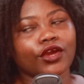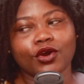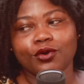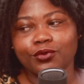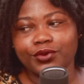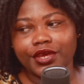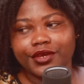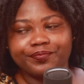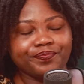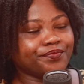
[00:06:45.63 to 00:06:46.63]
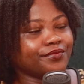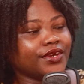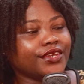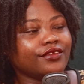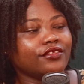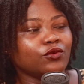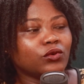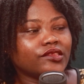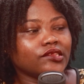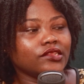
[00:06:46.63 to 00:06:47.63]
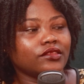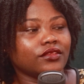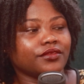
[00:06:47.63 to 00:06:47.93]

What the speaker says: Okay, I guess he wasn't.